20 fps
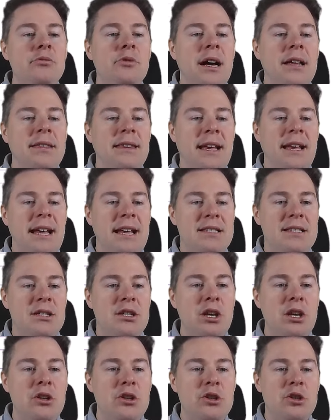run
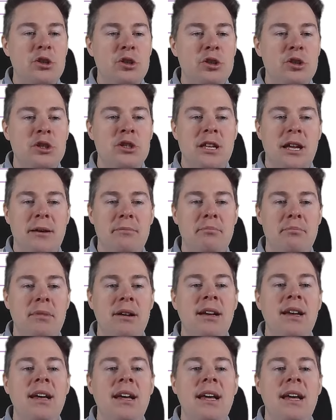as system,
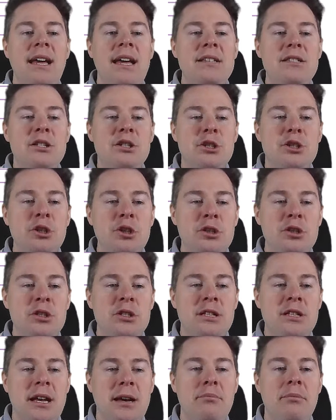and
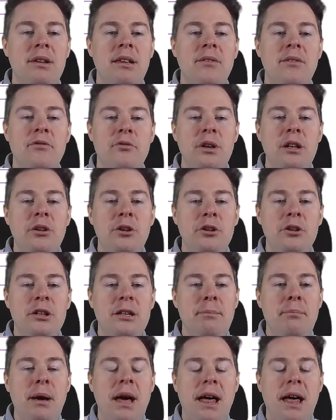system, if we look
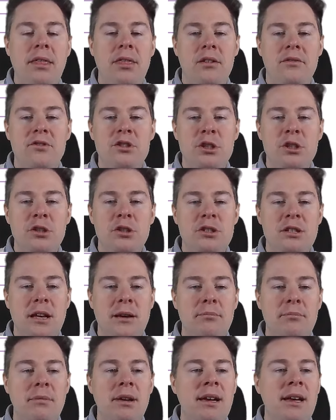the path of
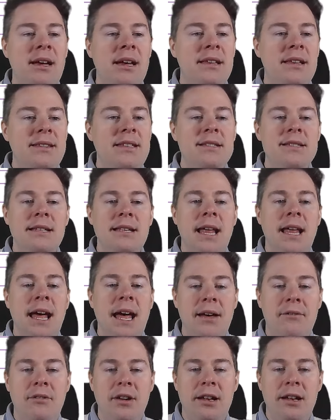system, doesn't
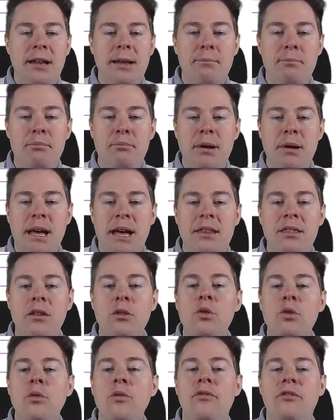have any path
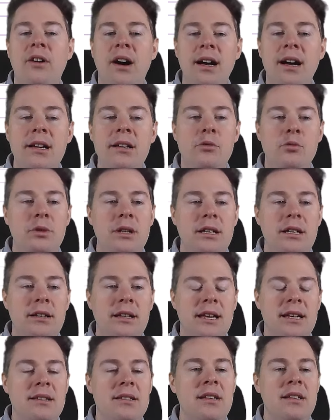who find
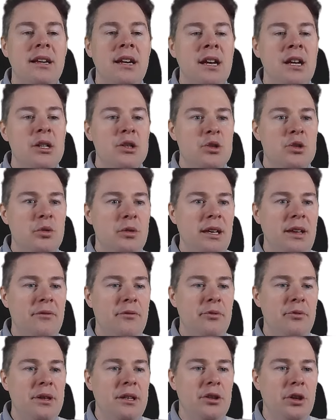Winget. So
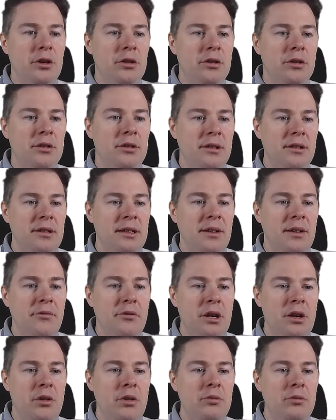if we don't, if
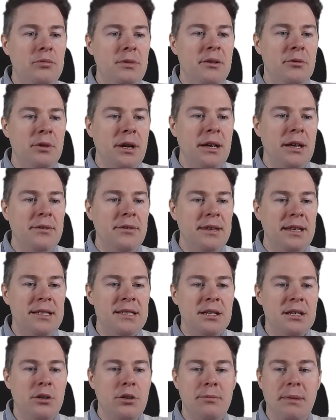we only run
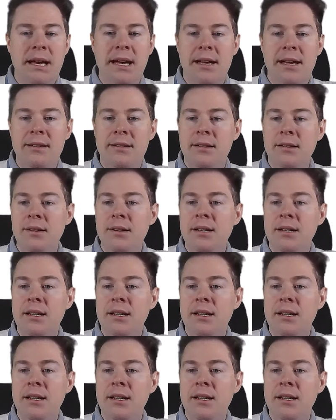this command